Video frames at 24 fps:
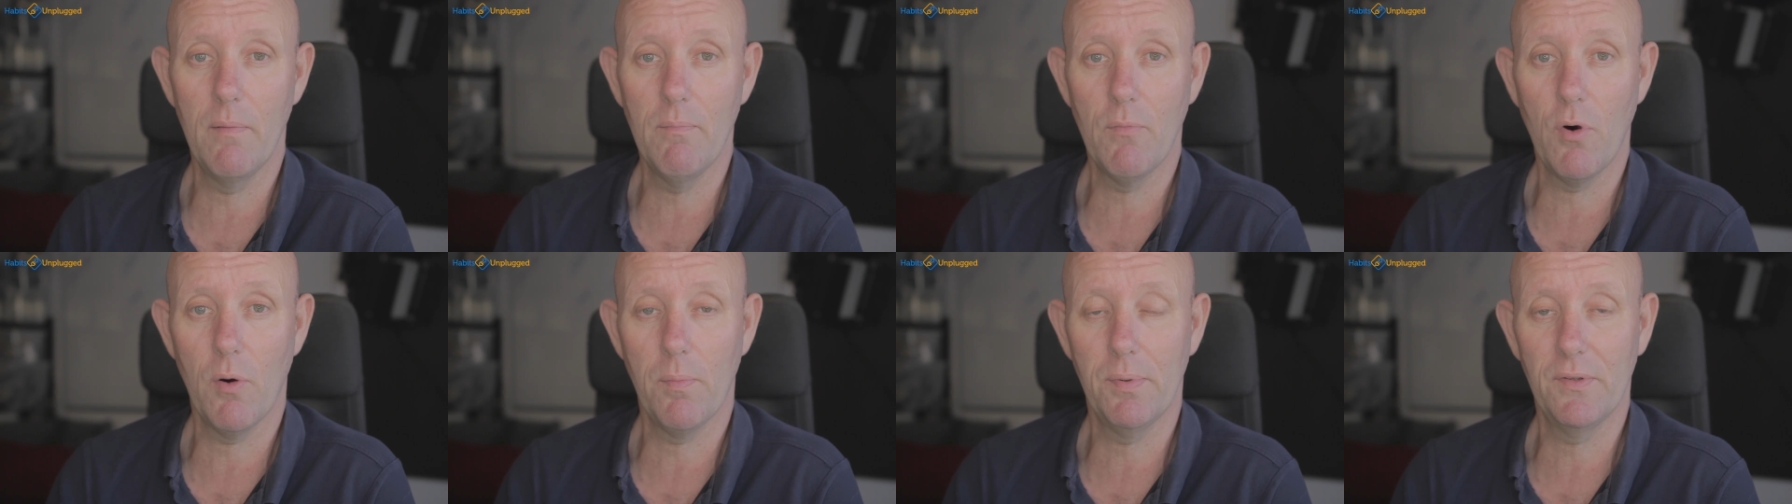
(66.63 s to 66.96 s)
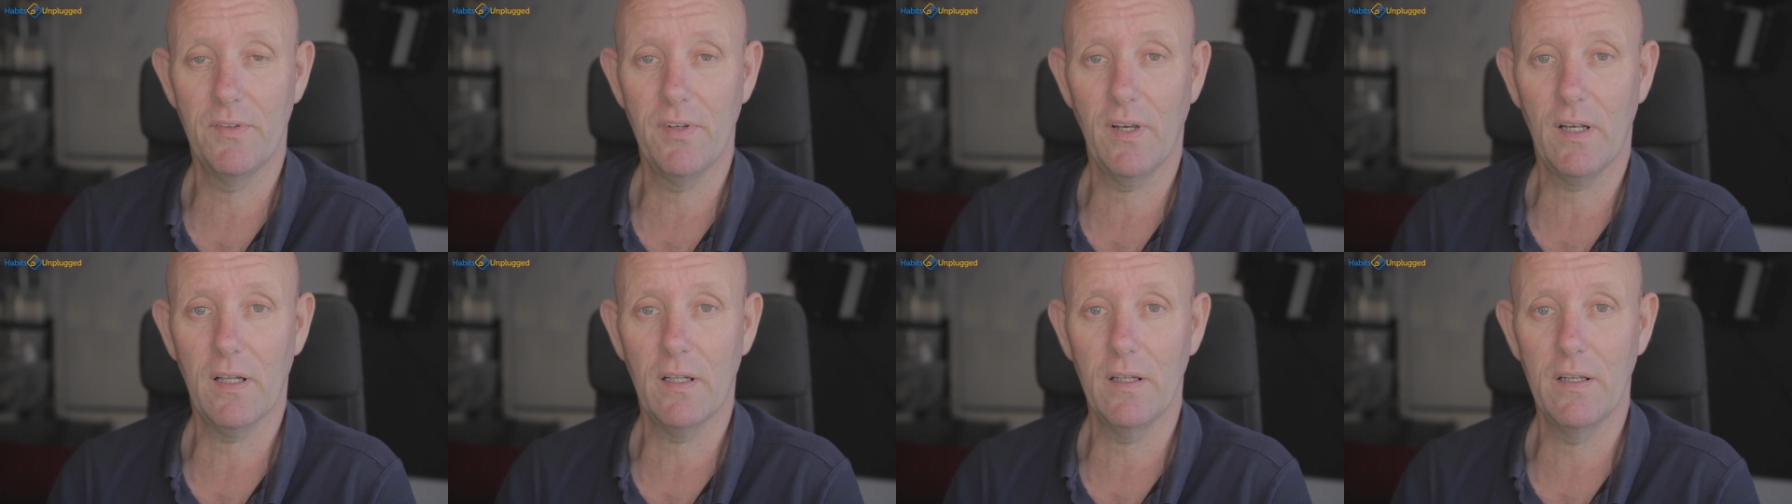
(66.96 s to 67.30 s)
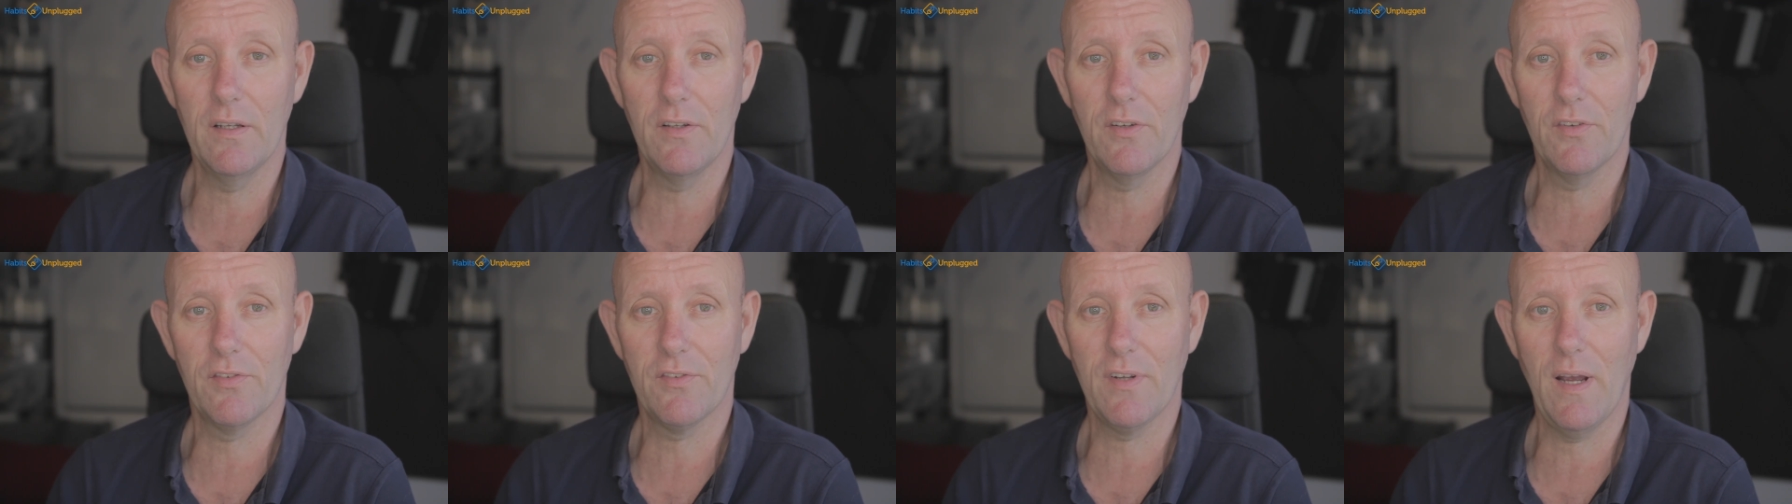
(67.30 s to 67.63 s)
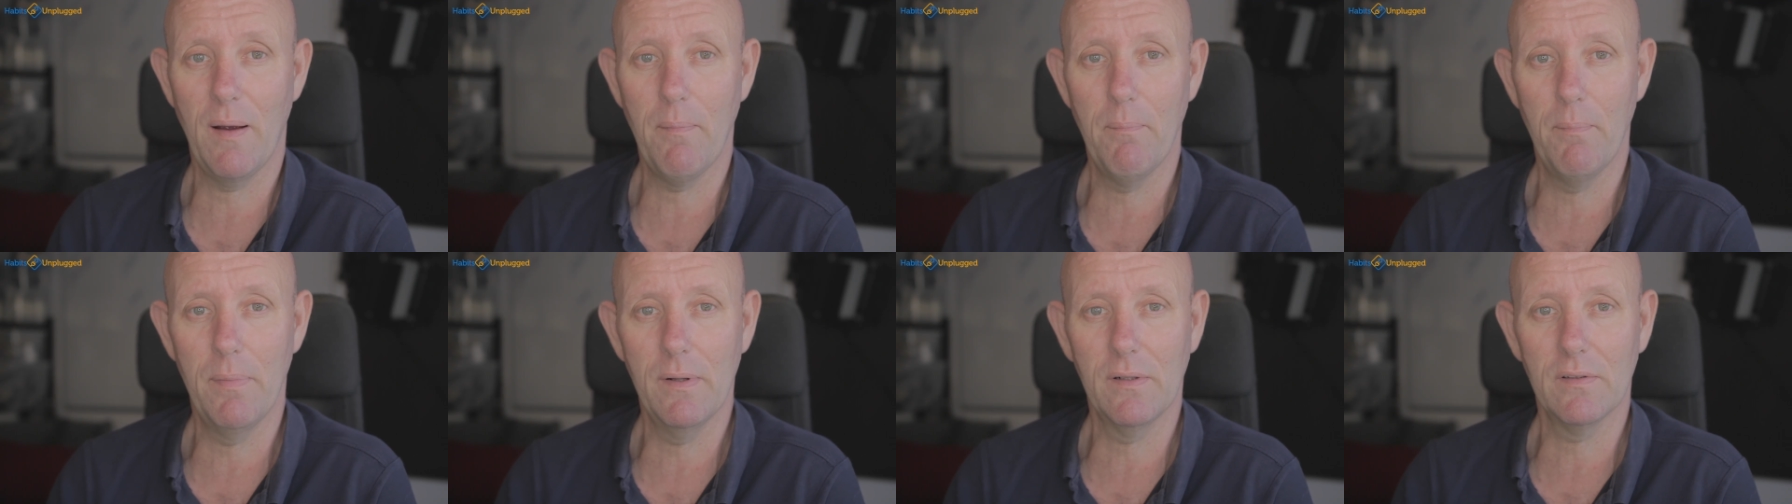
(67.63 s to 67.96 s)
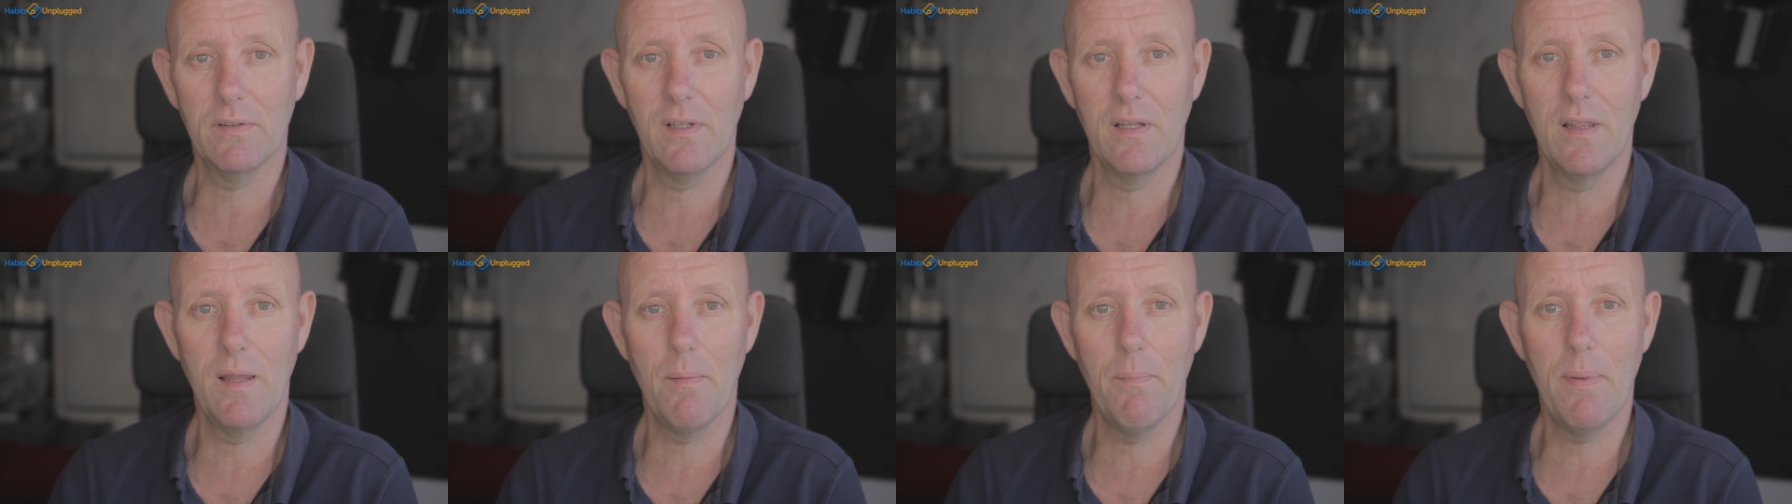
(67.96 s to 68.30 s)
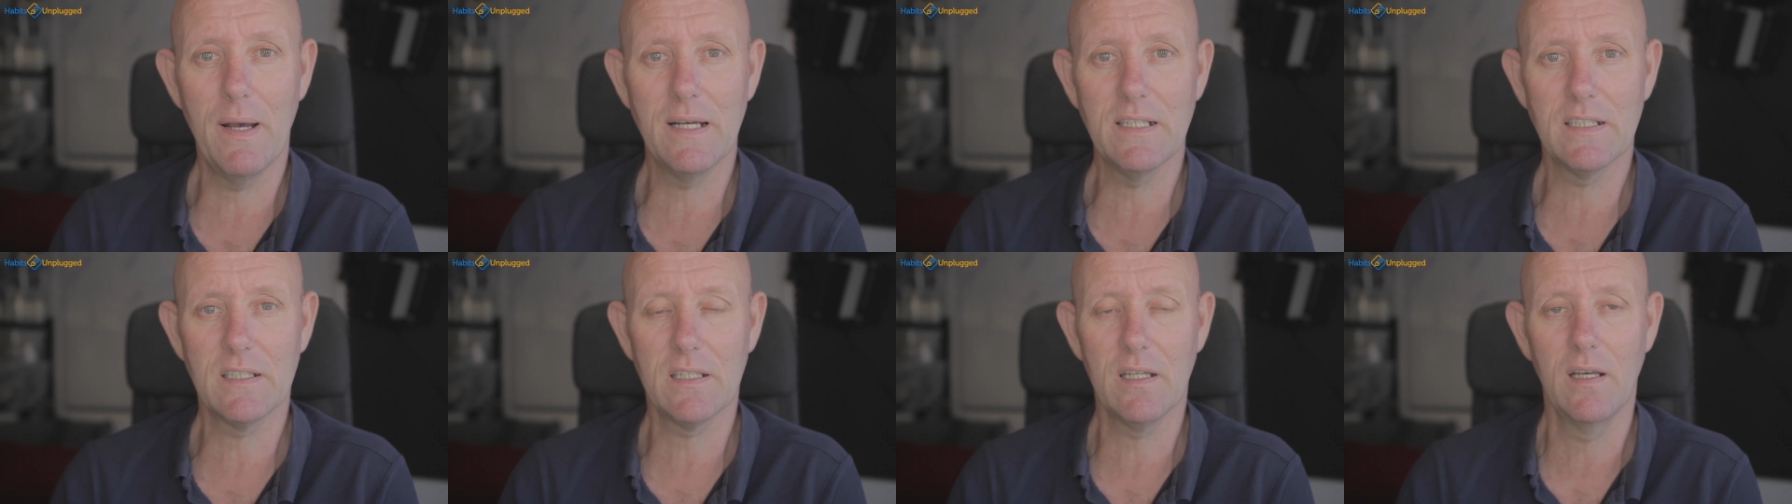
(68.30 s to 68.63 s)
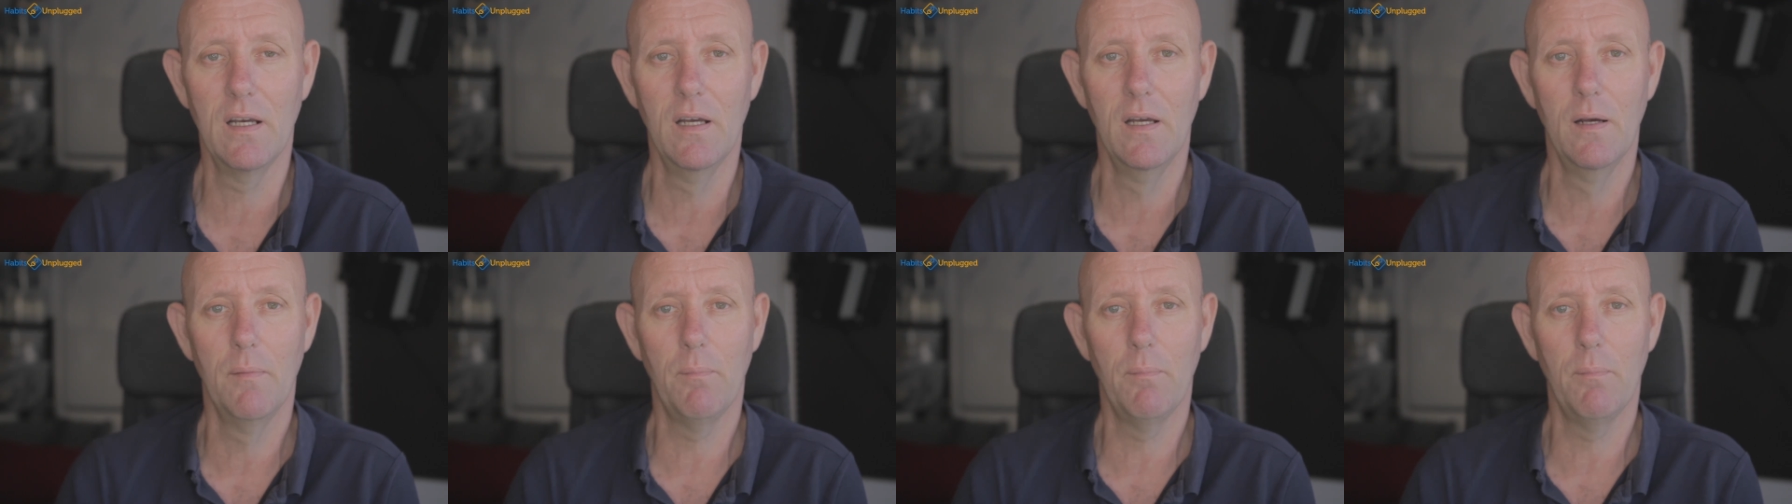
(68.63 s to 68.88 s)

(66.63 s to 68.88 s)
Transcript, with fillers: and more particularly to start building the best